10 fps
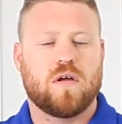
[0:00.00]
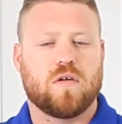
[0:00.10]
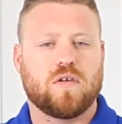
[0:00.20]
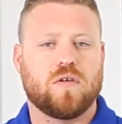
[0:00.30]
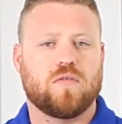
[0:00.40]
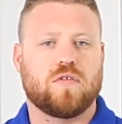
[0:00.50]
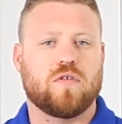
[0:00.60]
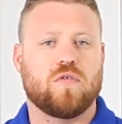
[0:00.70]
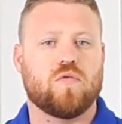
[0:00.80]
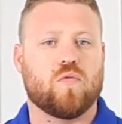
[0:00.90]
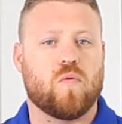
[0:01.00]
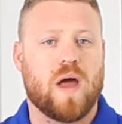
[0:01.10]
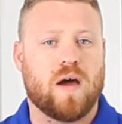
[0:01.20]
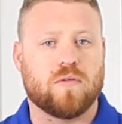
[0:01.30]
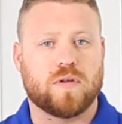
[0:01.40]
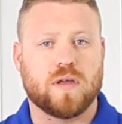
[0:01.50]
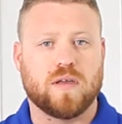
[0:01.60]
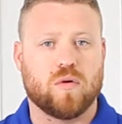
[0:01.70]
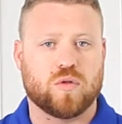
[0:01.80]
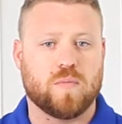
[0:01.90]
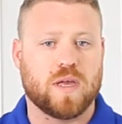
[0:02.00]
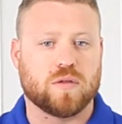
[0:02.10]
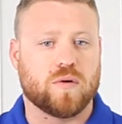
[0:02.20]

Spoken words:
you to route USB.